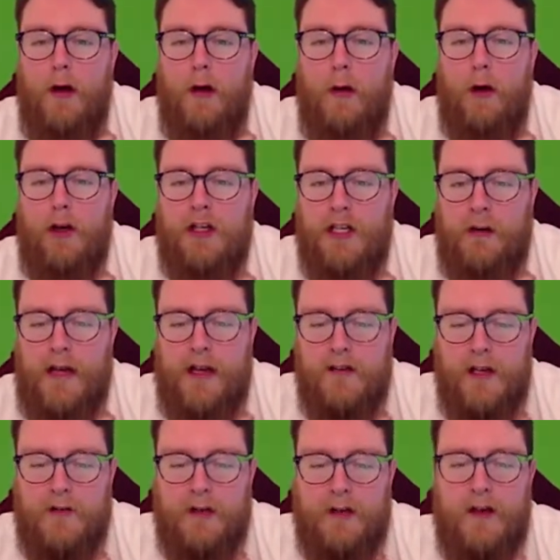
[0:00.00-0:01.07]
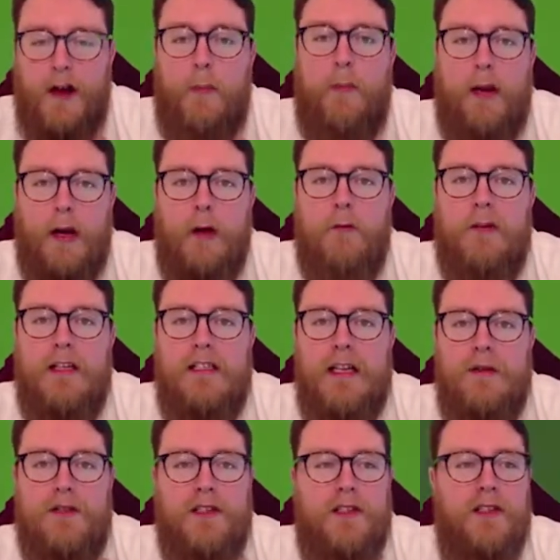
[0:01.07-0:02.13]
Oh, Shawny heads over. I bring on Reece
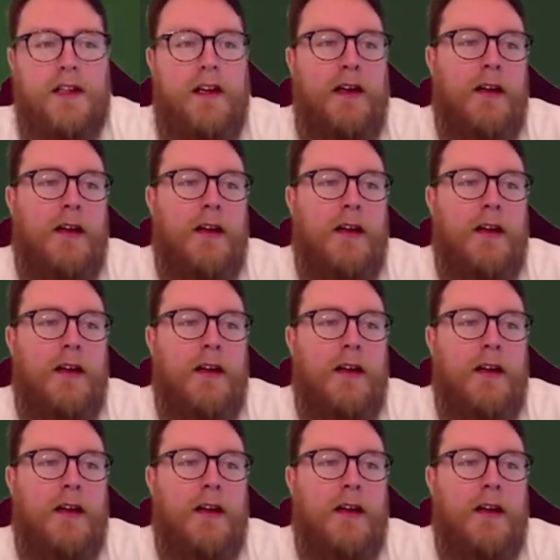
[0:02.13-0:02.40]
Nelson